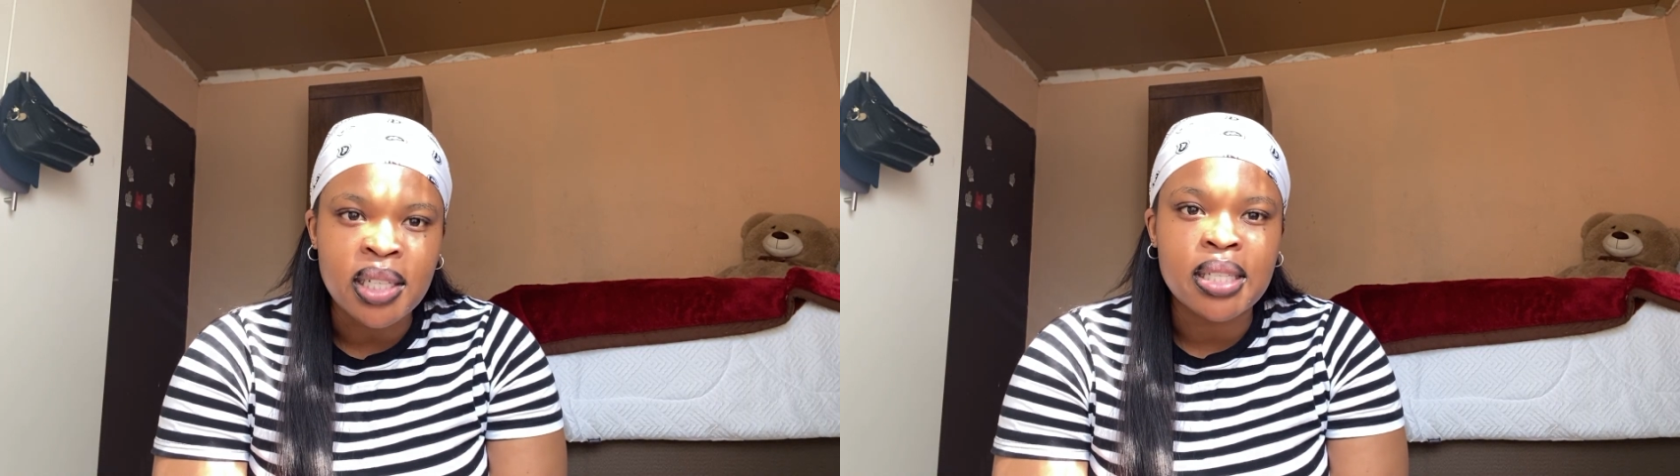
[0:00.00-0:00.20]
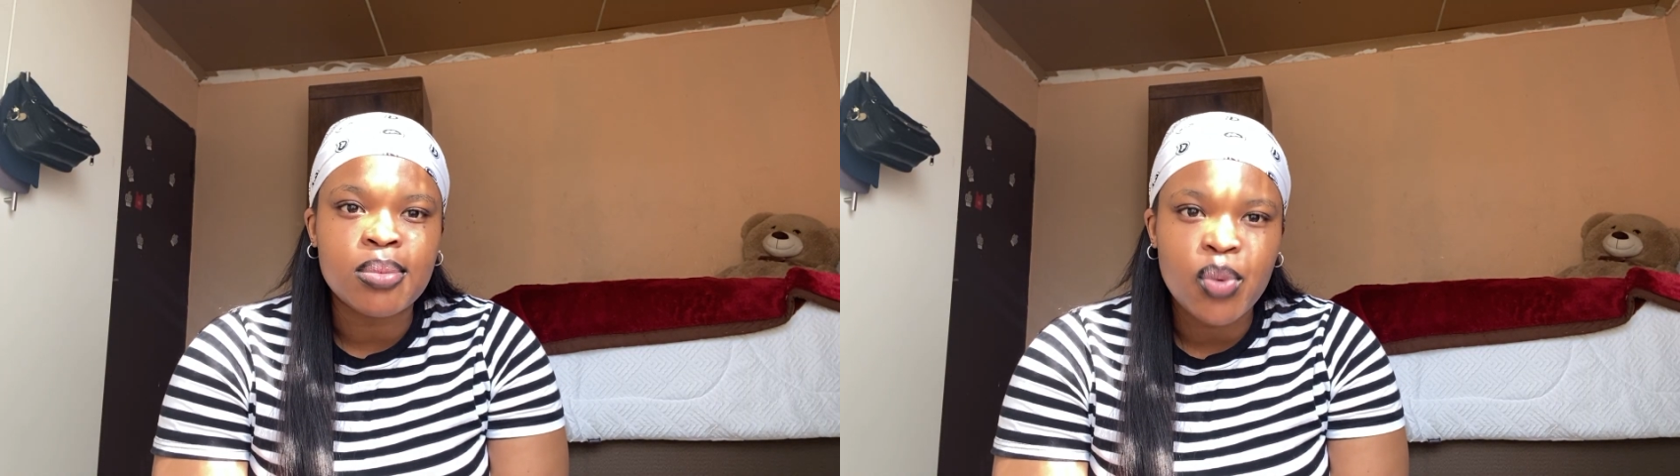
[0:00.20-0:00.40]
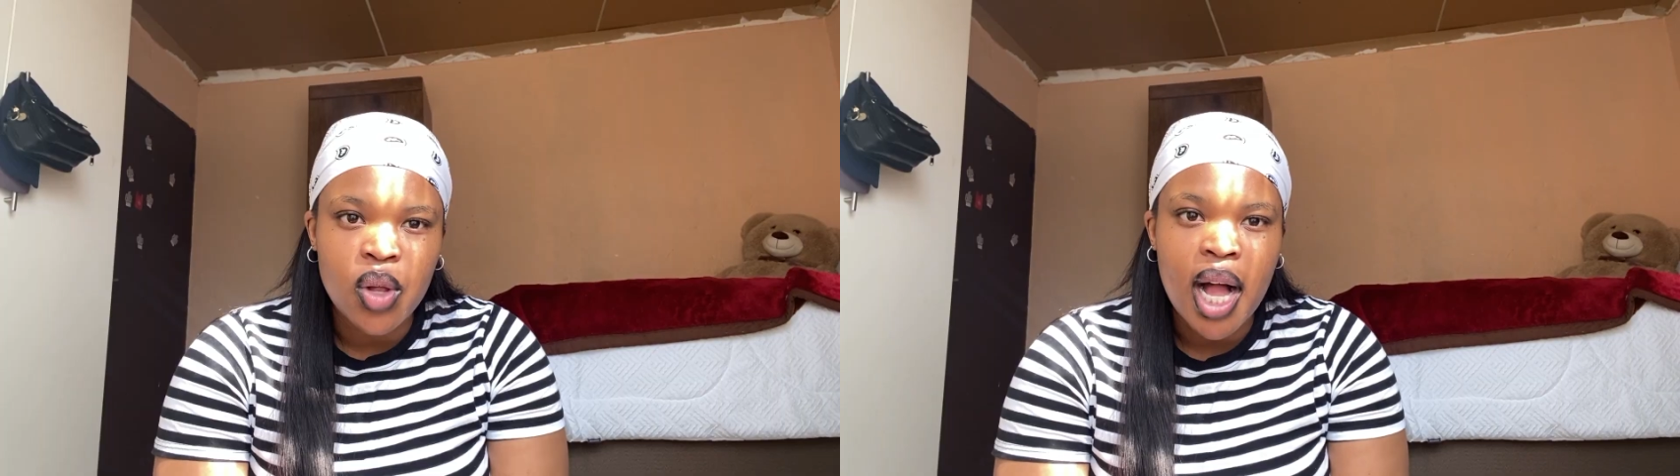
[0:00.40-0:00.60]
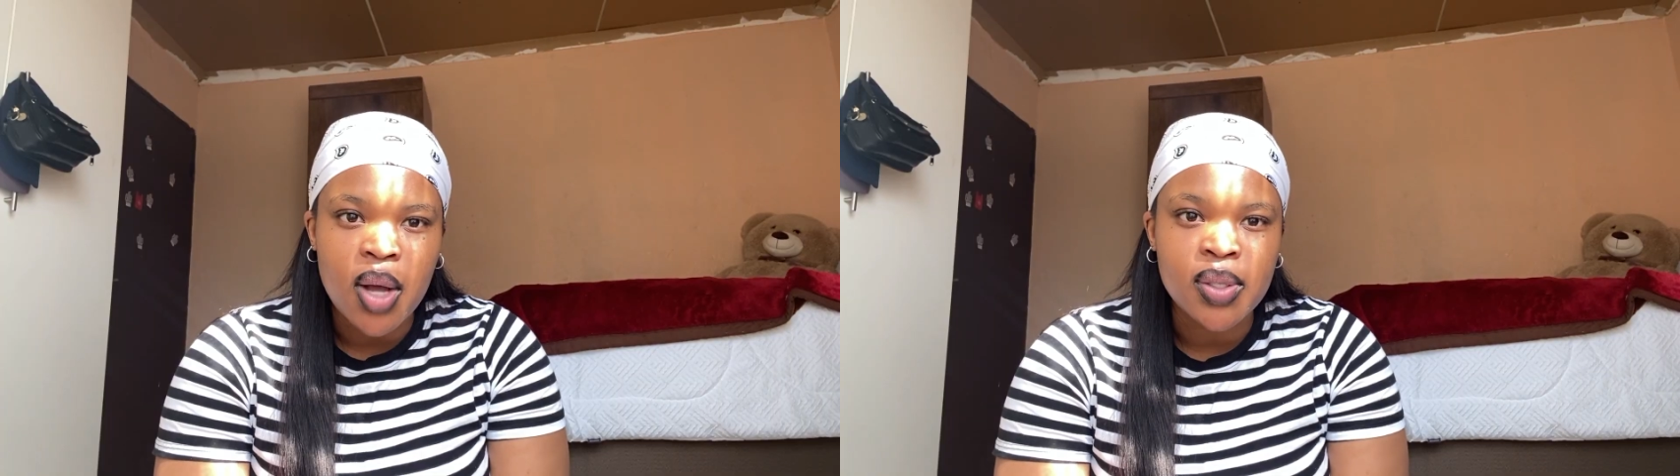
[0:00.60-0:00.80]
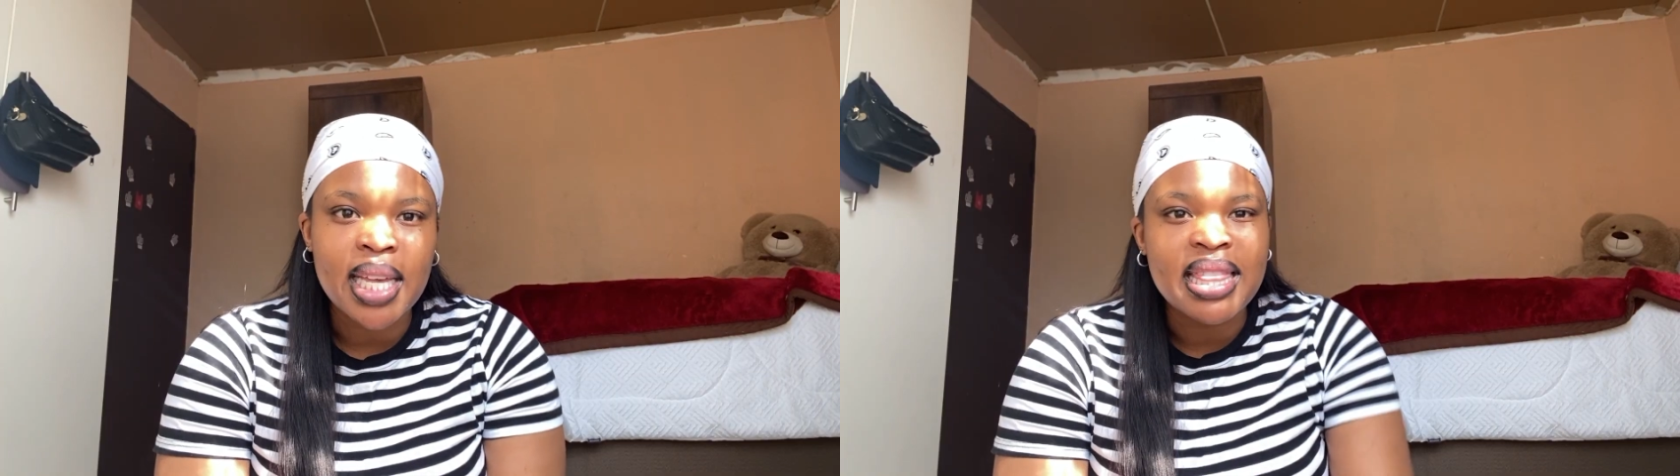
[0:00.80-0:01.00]
small
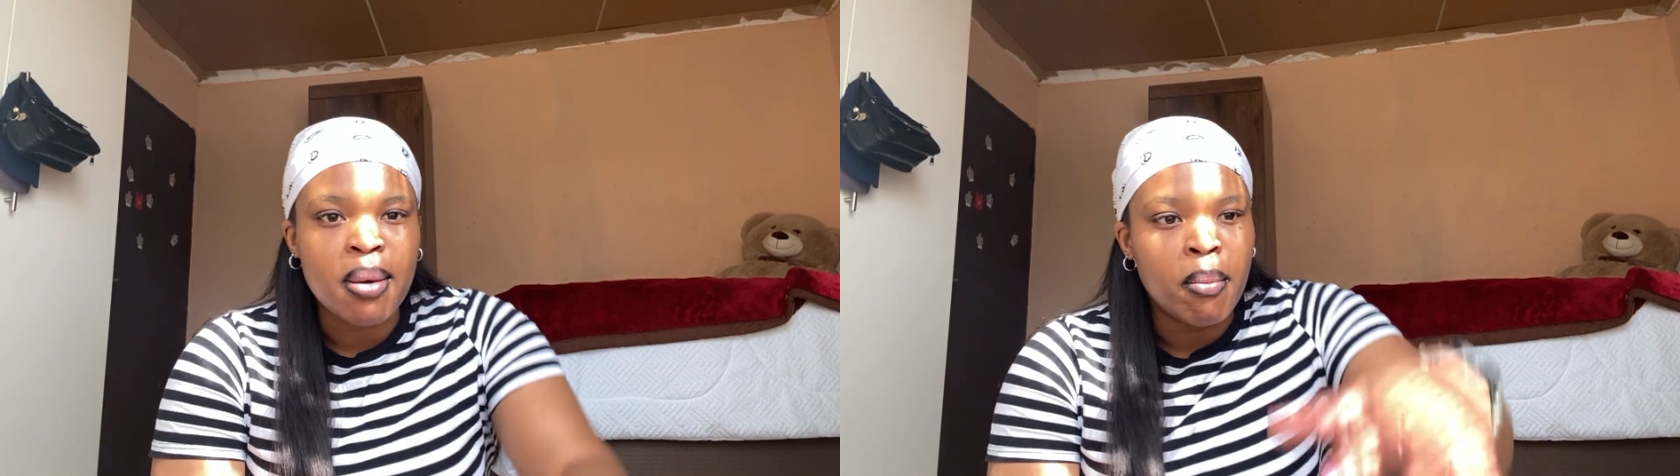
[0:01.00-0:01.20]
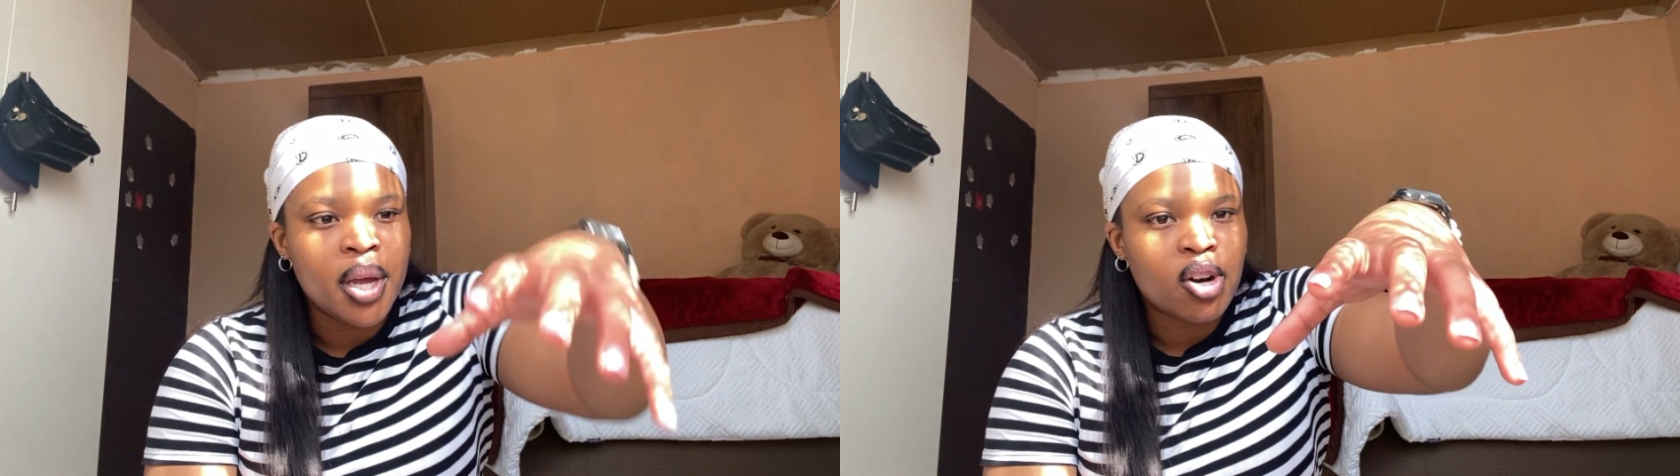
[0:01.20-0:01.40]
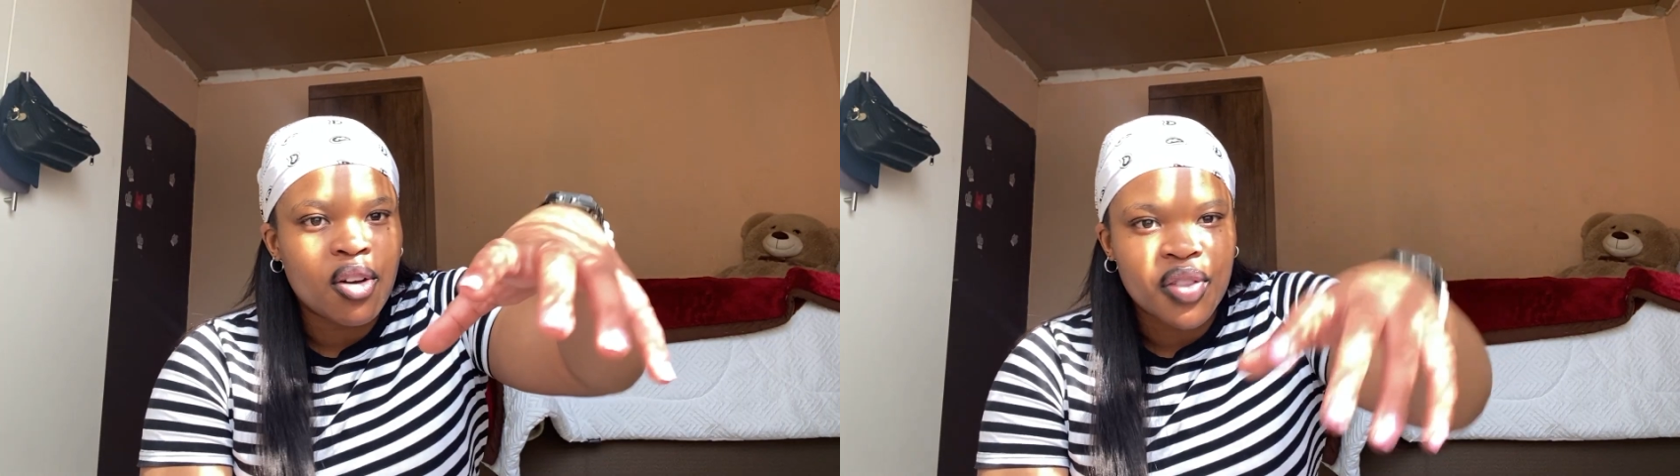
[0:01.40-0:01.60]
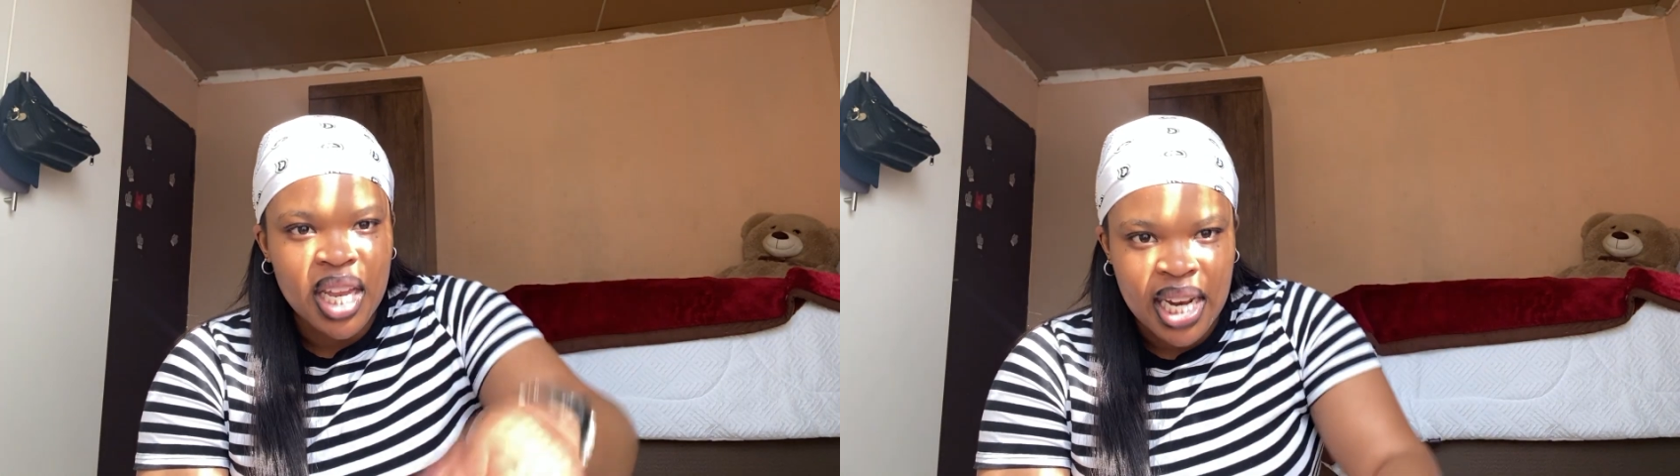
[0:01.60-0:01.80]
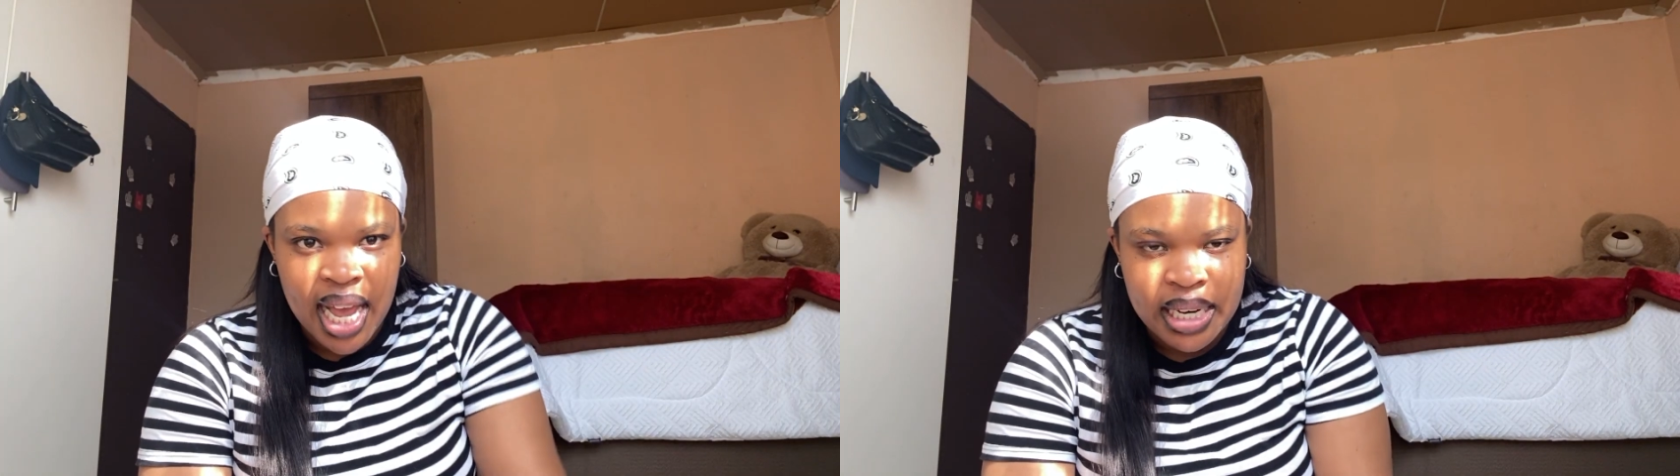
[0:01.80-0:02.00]
house in the middle of the
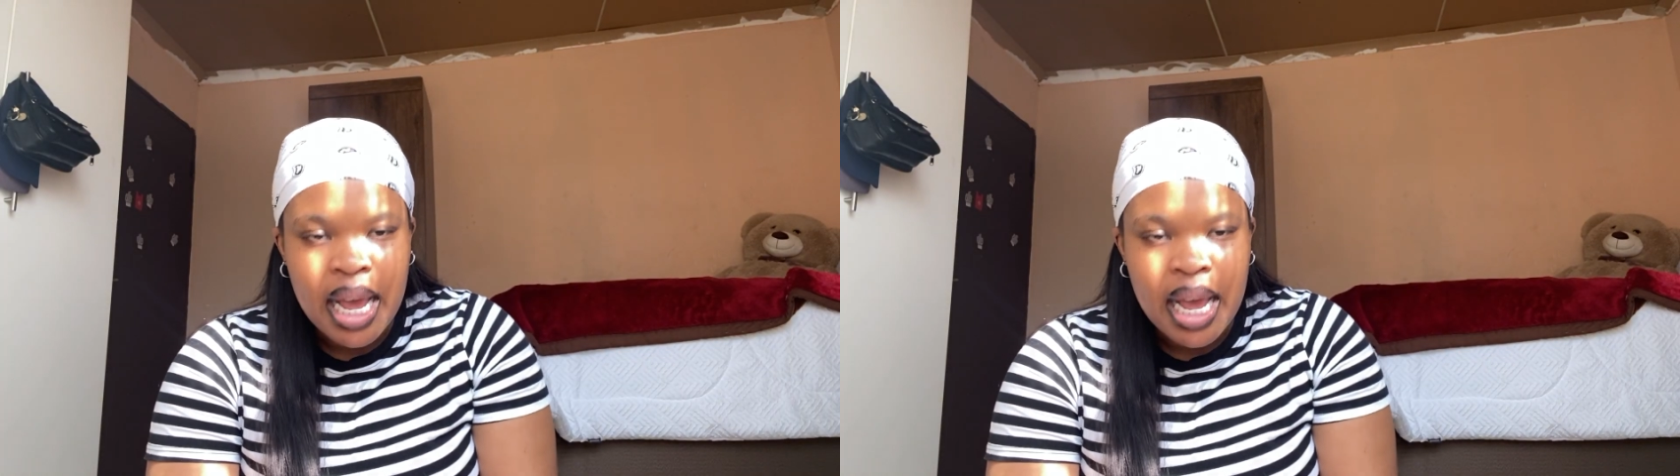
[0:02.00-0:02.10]
yard,